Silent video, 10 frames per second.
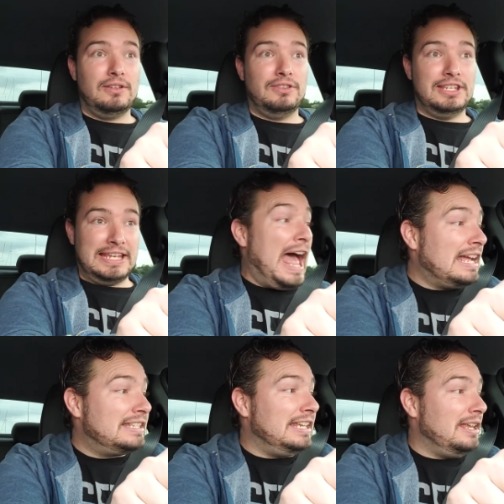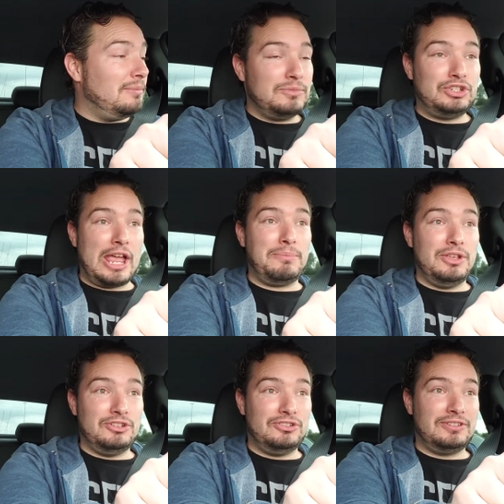The tag team
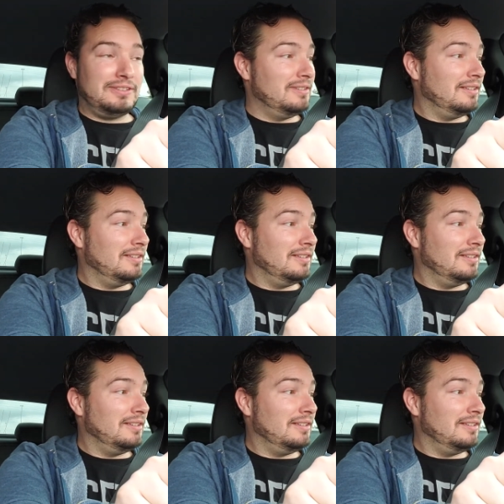champions,